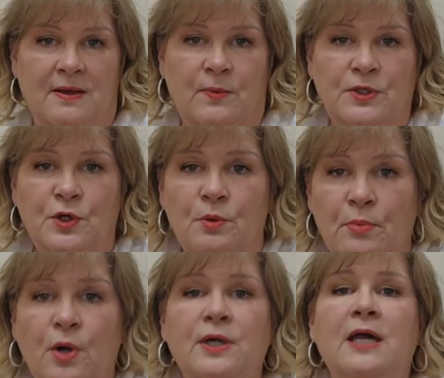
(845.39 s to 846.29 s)
When you're
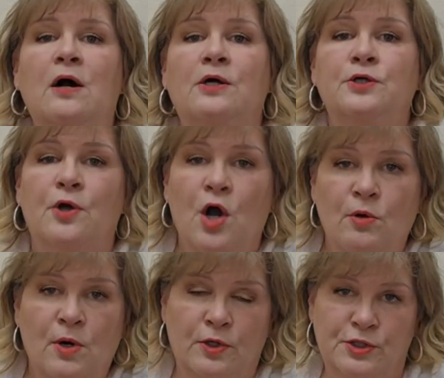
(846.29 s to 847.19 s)
embarking on your
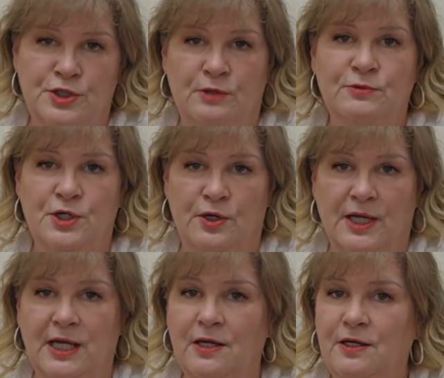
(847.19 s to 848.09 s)
homeownership
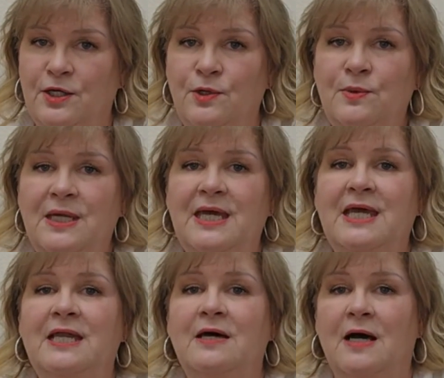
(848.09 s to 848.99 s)
journey, you
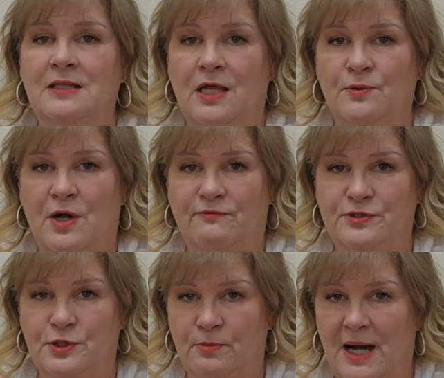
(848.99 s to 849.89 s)
need a loan
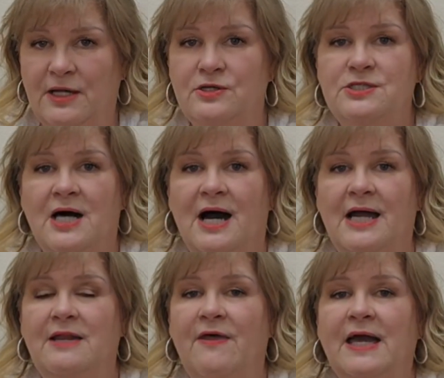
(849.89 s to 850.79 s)
officer by your
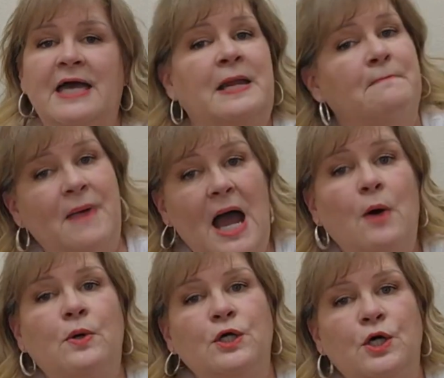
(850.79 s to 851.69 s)
side that can
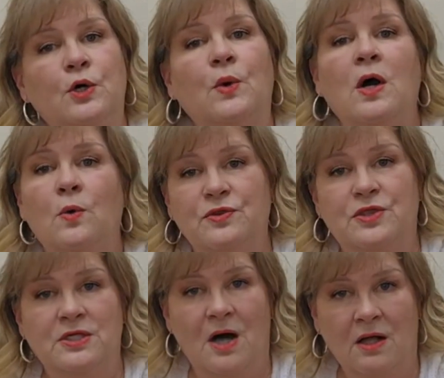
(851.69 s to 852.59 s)
empower you with
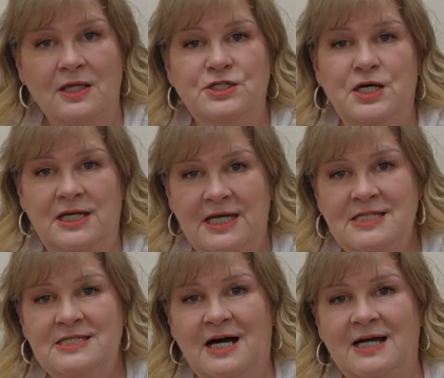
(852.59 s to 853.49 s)
the knowledge and
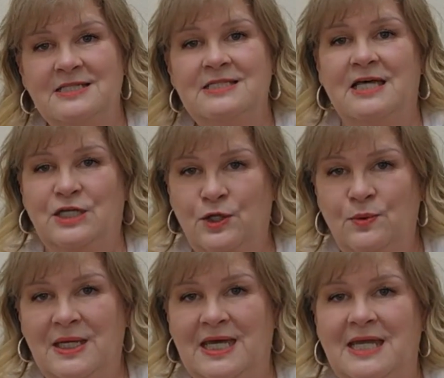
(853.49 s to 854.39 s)
insights that you
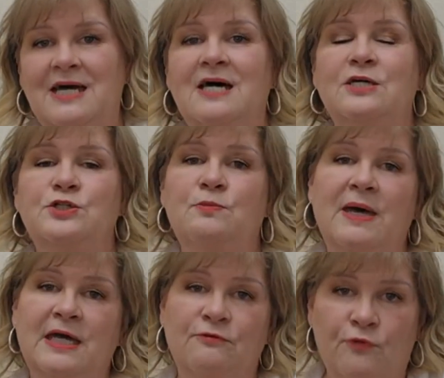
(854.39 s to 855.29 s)
need to
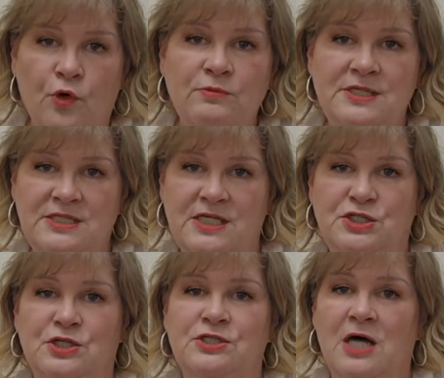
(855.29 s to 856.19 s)
make informed
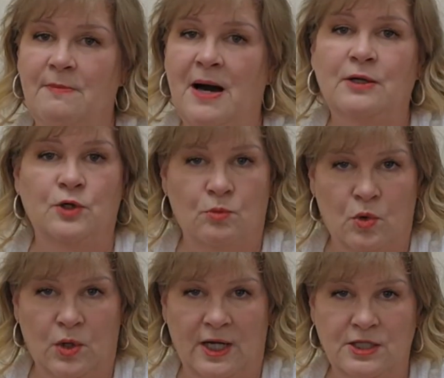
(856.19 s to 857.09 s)
decisions about your
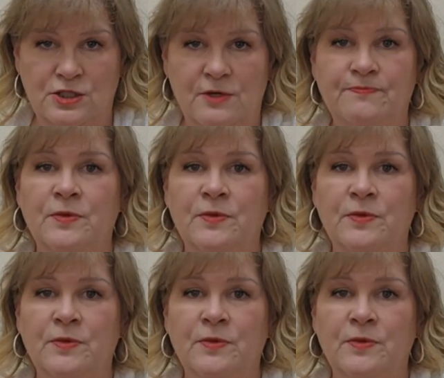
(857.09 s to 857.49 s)
mortgage.